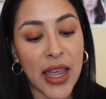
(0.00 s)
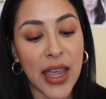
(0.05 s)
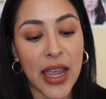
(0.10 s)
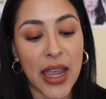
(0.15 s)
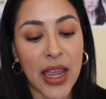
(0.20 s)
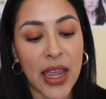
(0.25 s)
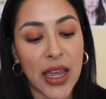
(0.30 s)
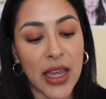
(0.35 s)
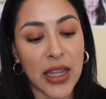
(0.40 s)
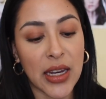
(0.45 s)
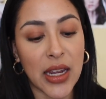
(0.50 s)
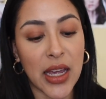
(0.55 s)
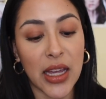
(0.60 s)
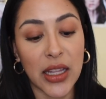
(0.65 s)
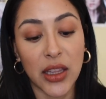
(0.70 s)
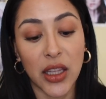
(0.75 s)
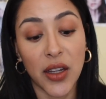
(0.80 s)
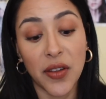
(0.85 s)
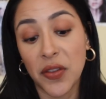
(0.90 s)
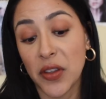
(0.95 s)
And
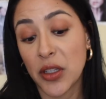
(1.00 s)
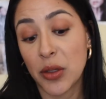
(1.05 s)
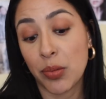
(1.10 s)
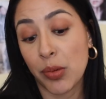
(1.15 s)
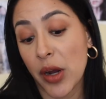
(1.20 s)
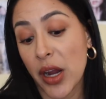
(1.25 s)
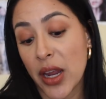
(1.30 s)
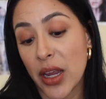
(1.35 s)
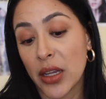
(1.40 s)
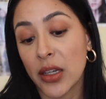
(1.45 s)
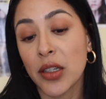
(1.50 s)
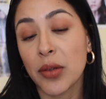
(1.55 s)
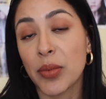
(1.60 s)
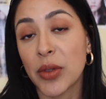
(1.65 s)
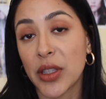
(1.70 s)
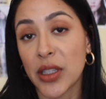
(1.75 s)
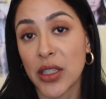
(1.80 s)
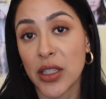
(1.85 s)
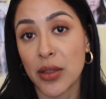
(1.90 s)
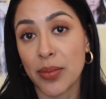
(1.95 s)
I love this brand,
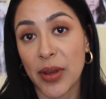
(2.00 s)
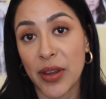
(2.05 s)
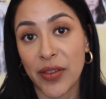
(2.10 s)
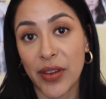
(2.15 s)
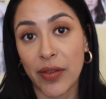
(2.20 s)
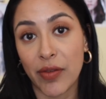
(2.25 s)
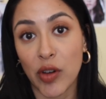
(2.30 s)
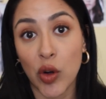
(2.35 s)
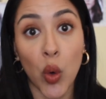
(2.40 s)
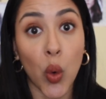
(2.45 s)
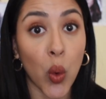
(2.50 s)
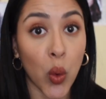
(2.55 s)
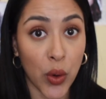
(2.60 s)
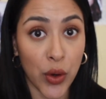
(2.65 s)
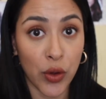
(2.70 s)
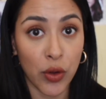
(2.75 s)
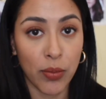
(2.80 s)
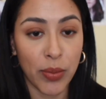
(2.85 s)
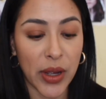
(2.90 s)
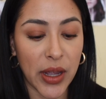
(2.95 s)
but this is my favorite
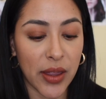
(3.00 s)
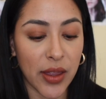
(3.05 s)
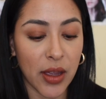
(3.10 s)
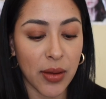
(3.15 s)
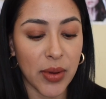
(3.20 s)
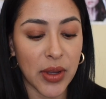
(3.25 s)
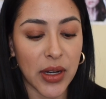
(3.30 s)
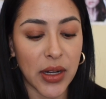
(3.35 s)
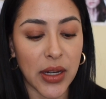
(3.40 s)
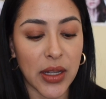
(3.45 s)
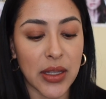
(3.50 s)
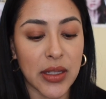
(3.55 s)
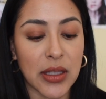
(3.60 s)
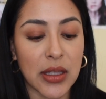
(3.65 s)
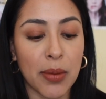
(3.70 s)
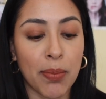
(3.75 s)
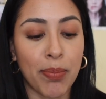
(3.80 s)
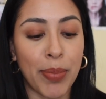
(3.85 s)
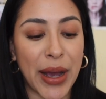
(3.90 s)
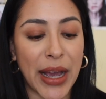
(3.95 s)
oil by them, and it is
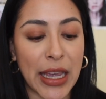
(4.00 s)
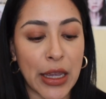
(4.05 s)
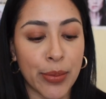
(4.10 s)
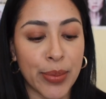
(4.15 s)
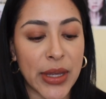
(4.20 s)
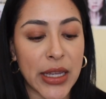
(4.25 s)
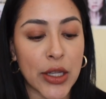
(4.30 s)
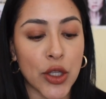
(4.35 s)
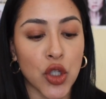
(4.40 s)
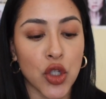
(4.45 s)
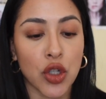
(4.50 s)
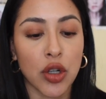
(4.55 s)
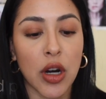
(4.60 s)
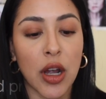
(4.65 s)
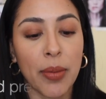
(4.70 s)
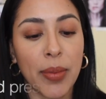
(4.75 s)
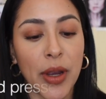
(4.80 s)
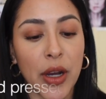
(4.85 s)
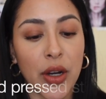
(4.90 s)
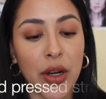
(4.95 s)
the bybi
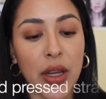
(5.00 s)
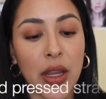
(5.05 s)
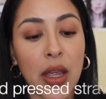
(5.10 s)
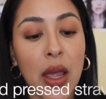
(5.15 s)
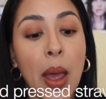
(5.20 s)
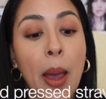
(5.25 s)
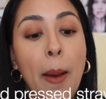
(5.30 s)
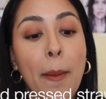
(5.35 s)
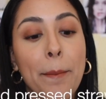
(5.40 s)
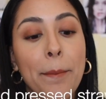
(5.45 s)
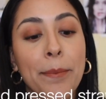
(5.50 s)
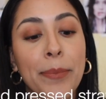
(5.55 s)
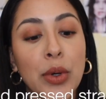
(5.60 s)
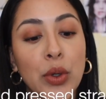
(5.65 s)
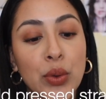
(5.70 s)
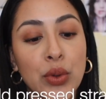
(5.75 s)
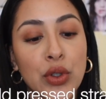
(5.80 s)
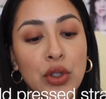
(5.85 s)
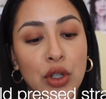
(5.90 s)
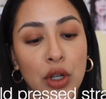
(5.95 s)
strawberry
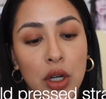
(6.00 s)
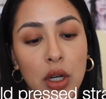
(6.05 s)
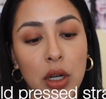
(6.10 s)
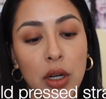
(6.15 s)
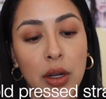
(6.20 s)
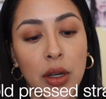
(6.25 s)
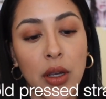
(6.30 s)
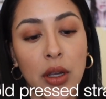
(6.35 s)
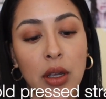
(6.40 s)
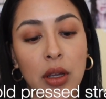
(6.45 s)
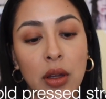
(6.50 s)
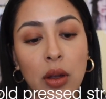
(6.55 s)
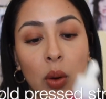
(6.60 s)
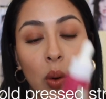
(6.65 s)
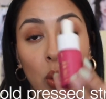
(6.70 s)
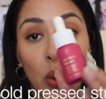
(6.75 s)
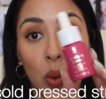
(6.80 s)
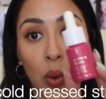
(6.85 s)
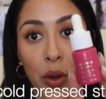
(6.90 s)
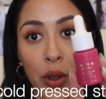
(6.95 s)
booster
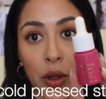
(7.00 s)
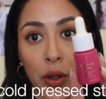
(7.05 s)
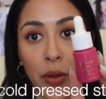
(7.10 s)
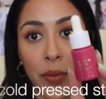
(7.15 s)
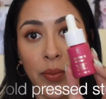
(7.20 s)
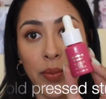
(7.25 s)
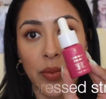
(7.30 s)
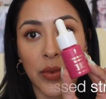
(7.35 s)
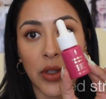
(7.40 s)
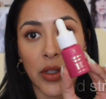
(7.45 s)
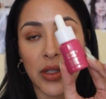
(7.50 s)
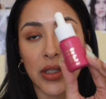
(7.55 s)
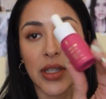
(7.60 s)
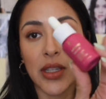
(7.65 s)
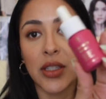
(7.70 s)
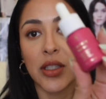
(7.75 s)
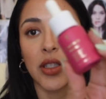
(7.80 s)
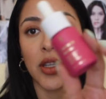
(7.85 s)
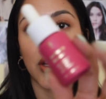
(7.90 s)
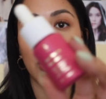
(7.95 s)
oil. Looks
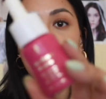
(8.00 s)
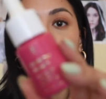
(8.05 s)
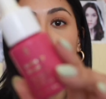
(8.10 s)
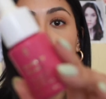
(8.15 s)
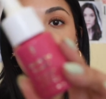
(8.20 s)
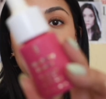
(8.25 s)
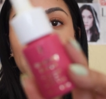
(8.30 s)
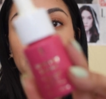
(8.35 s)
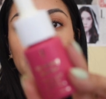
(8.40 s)
like so.